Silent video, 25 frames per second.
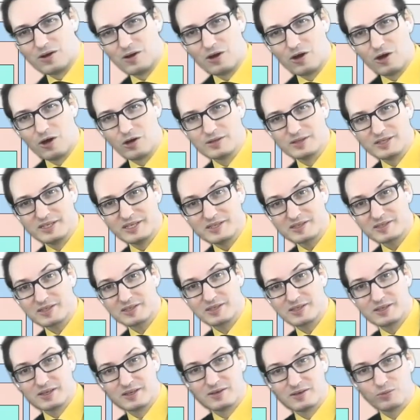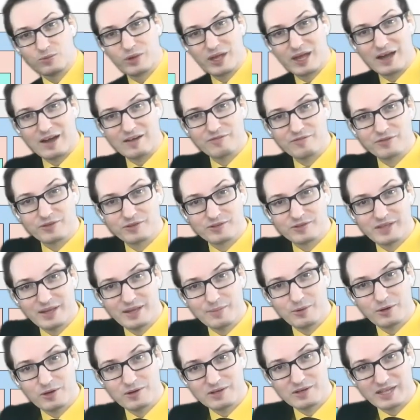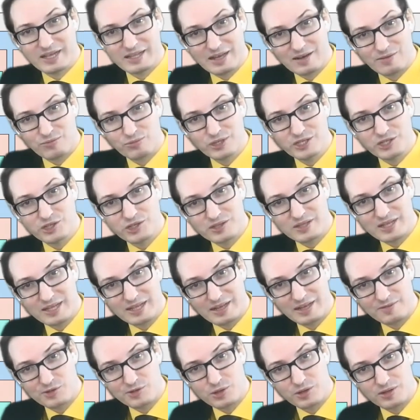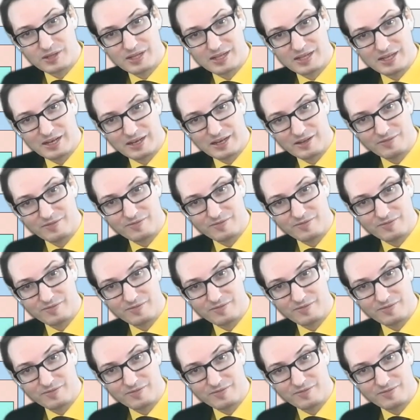on disk, we have tables that have region, that have store, that have